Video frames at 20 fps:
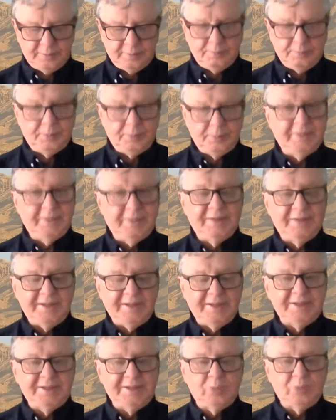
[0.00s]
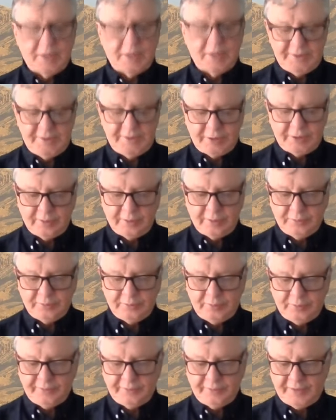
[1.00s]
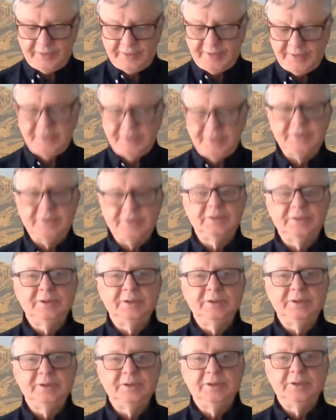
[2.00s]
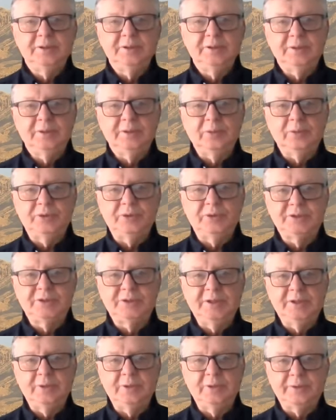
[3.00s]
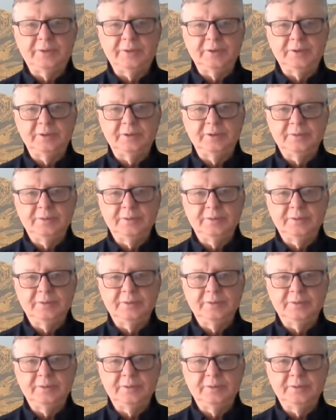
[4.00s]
But if it is weighed down with vice, it will see nothing.